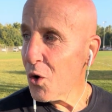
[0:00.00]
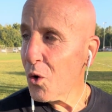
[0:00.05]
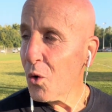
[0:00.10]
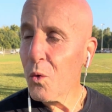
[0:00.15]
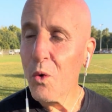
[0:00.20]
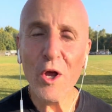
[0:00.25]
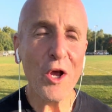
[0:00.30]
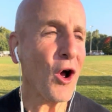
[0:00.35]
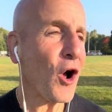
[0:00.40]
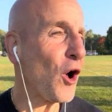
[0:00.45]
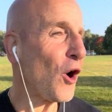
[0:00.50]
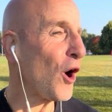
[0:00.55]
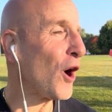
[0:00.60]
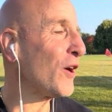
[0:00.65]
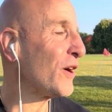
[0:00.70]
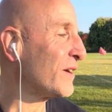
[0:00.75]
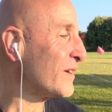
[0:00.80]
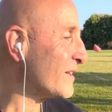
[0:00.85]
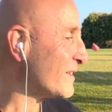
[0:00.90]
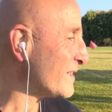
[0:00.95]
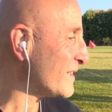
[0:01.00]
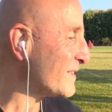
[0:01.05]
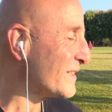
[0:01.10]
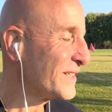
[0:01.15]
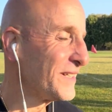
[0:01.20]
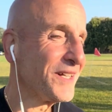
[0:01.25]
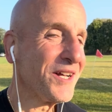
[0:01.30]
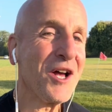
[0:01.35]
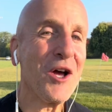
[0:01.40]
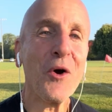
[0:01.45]
we
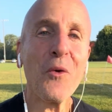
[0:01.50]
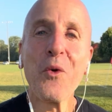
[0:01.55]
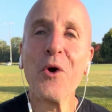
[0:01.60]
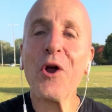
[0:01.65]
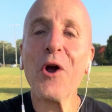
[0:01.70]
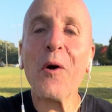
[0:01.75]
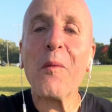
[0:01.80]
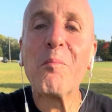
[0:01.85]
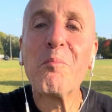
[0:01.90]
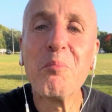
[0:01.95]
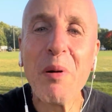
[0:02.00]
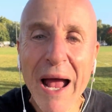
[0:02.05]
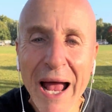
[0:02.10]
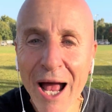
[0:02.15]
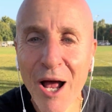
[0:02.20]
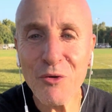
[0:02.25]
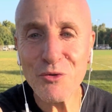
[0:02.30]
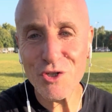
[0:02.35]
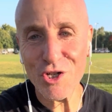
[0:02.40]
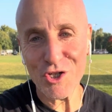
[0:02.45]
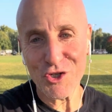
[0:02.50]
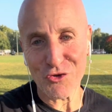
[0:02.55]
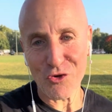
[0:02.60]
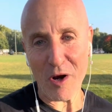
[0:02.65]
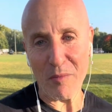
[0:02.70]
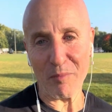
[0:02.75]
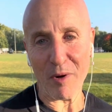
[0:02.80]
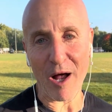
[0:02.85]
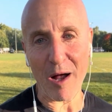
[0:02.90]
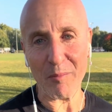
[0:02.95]
are bound to
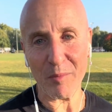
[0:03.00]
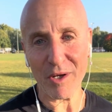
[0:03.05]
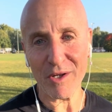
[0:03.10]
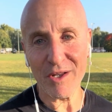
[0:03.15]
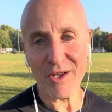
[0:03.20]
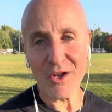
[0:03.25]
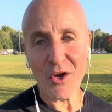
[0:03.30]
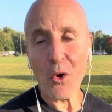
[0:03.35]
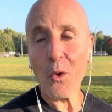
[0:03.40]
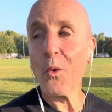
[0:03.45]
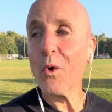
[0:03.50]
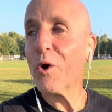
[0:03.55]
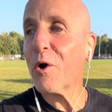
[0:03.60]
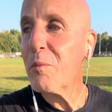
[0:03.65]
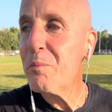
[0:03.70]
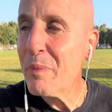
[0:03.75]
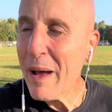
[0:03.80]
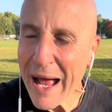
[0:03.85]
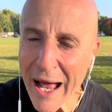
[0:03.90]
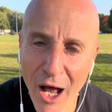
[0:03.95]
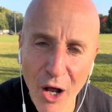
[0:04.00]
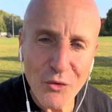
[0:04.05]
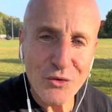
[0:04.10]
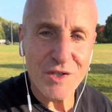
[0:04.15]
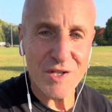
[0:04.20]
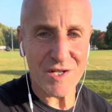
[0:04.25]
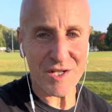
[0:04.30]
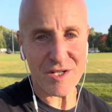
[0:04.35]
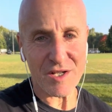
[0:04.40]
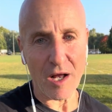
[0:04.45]
trip up. We are bound
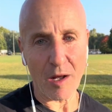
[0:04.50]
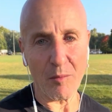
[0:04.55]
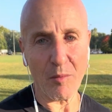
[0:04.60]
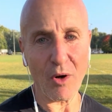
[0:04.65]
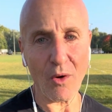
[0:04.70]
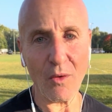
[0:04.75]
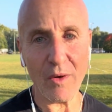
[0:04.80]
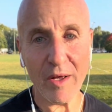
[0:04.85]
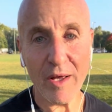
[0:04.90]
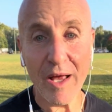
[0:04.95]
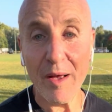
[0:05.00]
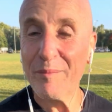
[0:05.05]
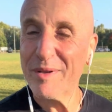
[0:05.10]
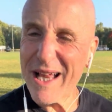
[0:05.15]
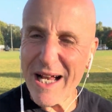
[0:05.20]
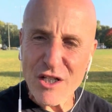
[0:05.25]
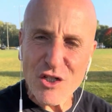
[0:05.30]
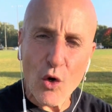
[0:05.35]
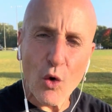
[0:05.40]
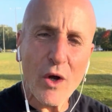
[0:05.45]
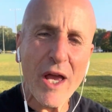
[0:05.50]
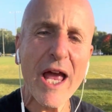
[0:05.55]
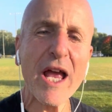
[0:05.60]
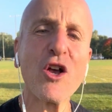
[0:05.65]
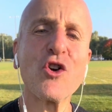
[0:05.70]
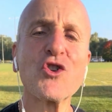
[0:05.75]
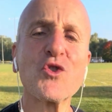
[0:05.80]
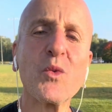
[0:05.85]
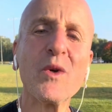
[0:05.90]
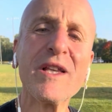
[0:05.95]
to stumble. But that's okay,
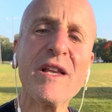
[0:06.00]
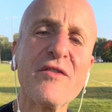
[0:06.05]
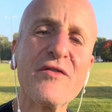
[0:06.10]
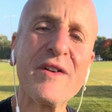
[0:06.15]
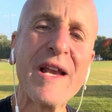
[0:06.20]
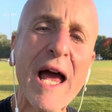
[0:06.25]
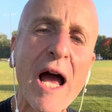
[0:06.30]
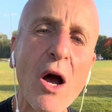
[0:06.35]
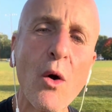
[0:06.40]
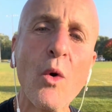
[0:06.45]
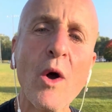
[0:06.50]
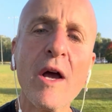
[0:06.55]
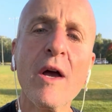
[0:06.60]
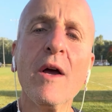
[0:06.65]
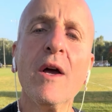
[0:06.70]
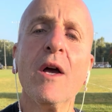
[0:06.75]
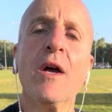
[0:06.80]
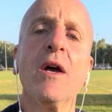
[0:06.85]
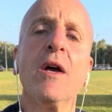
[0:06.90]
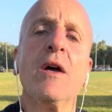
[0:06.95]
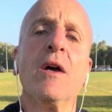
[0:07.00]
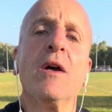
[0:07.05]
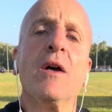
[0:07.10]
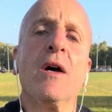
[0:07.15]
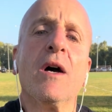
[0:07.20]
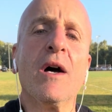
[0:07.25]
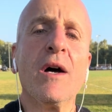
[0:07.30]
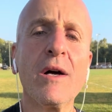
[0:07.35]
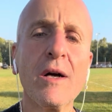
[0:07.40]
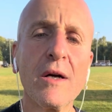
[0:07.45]
because we live now
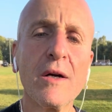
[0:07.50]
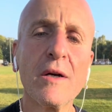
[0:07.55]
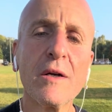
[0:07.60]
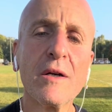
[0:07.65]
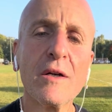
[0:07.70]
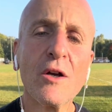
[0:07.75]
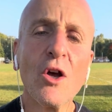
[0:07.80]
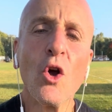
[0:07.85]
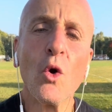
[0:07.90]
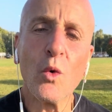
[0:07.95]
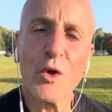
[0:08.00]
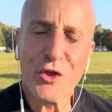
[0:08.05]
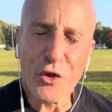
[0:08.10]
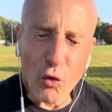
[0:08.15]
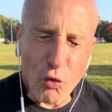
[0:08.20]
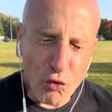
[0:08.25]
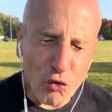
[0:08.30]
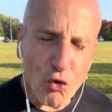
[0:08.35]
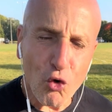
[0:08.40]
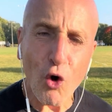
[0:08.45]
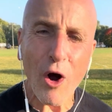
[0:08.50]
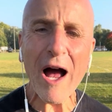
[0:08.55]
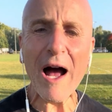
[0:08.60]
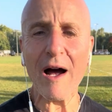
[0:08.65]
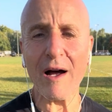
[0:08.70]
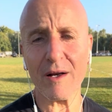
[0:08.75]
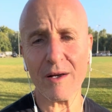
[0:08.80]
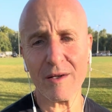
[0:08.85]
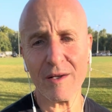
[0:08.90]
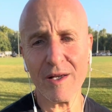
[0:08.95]
with the
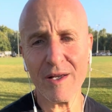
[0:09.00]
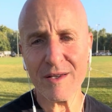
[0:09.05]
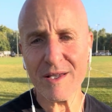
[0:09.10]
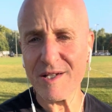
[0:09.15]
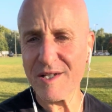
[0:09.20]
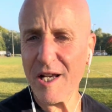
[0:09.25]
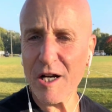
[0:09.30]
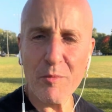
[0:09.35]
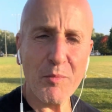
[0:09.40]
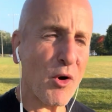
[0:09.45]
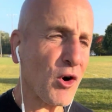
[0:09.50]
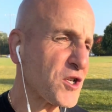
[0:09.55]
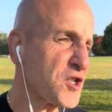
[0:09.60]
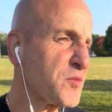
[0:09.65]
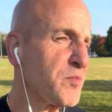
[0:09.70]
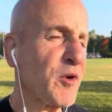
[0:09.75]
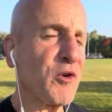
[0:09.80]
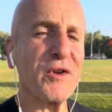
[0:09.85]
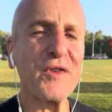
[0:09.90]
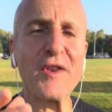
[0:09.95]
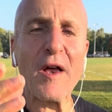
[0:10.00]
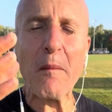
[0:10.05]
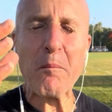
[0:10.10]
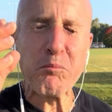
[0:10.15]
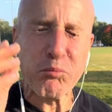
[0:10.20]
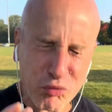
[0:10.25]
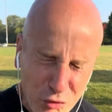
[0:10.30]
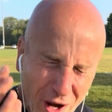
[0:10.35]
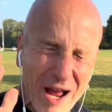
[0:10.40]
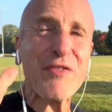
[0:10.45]
Ruach, the set-apart spirit, the
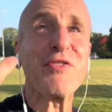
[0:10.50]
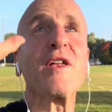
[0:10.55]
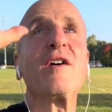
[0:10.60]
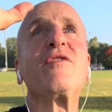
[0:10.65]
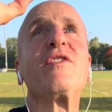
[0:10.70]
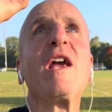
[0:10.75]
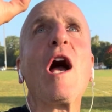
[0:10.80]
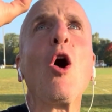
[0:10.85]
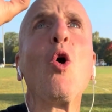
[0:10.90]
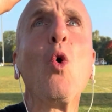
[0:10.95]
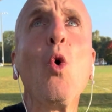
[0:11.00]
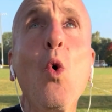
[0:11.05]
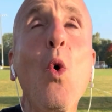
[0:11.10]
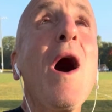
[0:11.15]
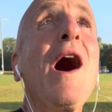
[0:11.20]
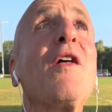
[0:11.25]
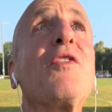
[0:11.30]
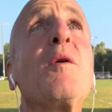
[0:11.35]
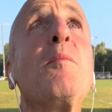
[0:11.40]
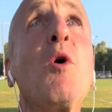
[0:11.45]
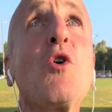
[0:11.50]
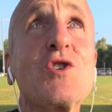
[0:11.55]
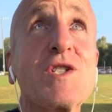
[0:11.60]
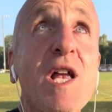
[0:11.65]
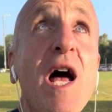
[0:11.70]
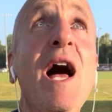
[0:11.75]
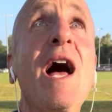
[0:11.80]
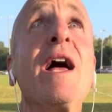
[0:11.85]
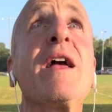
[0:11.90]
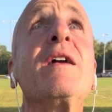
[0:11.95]
breath of Yahuwah, the Most
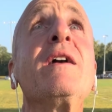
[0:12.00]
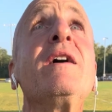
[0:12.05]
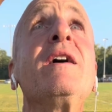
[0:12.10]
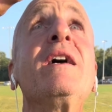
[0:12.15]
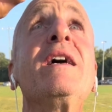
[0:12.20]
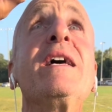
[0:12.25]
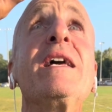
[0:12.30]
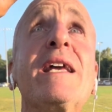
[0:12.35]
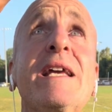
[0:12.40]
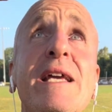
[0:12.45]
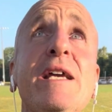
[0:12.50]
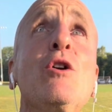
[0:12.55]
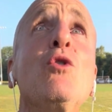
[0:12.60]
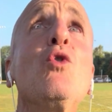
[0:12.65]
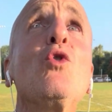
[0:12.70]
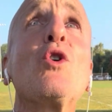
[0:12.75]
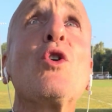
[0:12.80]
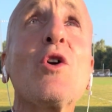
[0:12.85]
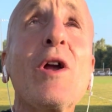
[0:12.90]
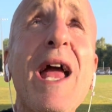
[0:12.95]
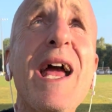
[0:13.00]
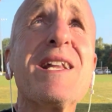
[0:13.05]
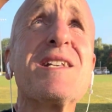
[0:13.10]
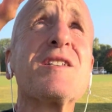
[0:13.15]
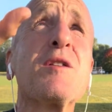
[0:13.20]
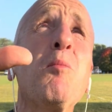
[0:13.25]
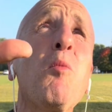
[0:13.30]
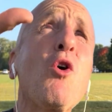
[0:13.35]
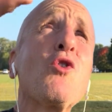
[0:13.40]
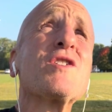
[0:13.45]
High. He who creates,
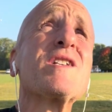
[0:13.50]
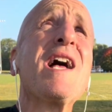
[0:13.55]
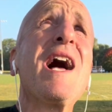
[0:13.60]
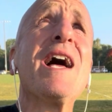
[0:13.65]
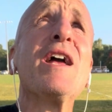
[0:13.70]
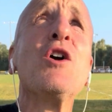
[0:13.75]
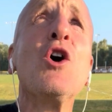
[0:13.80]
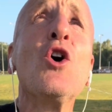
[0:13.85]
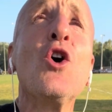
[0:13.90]
the Most High